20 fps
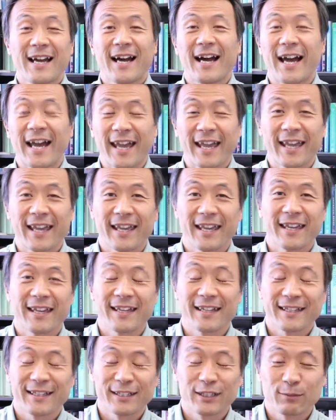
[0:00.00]

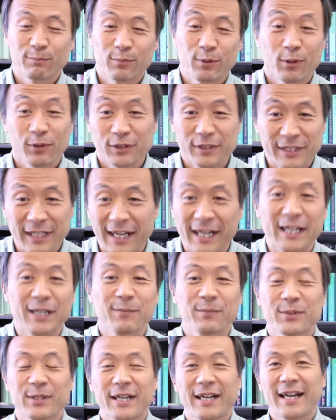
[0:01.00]
and
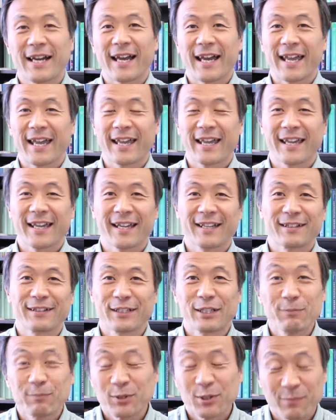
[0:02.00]
prototype and
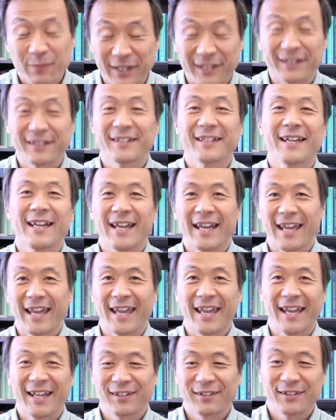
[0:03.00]
implement
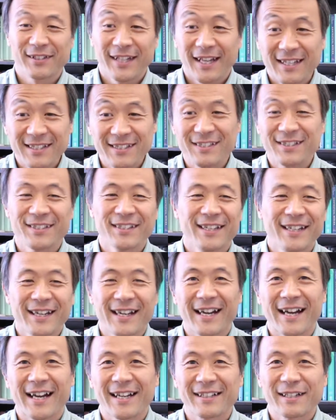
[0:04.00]
and test
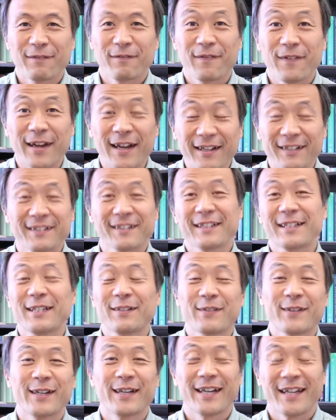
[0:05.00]
an
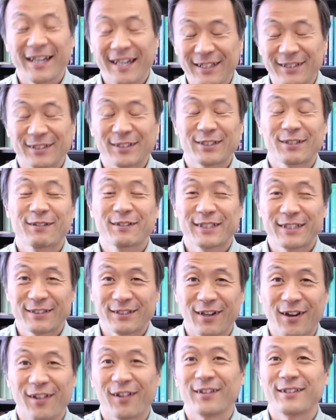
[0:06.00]
effective educational
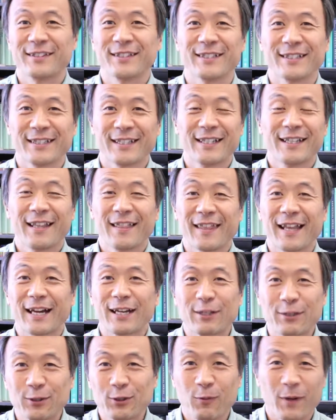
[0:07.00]
technology
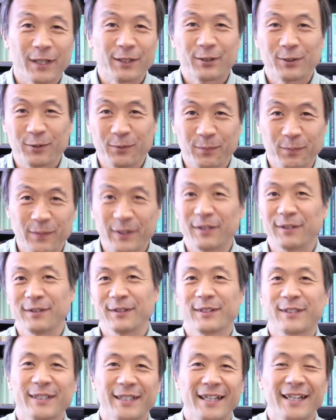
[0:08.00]
that you want to
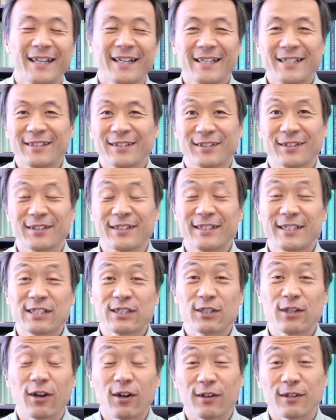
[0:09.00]
build. So in this
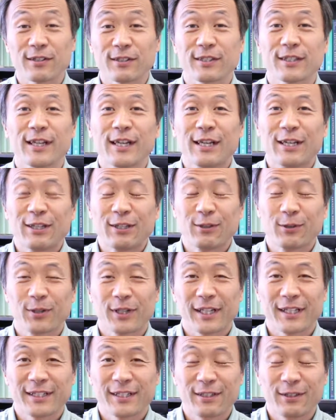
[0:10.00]
course, you're
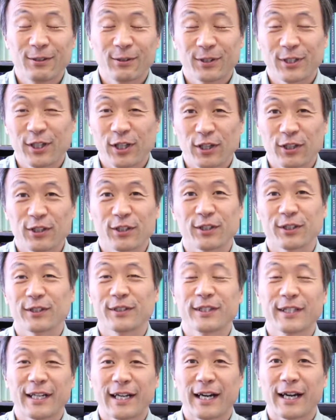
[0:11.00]
gonna
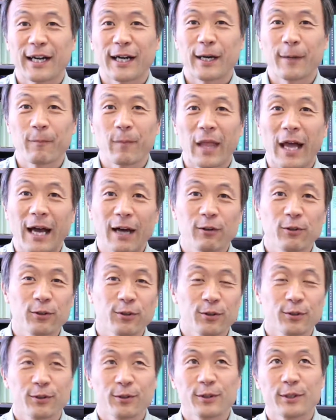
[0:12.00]
learn how
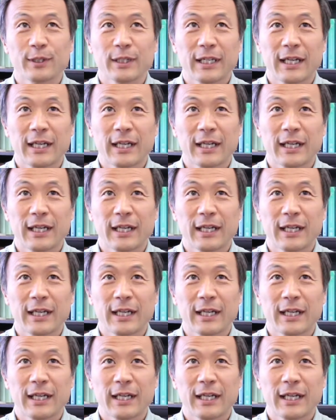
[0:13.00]
to.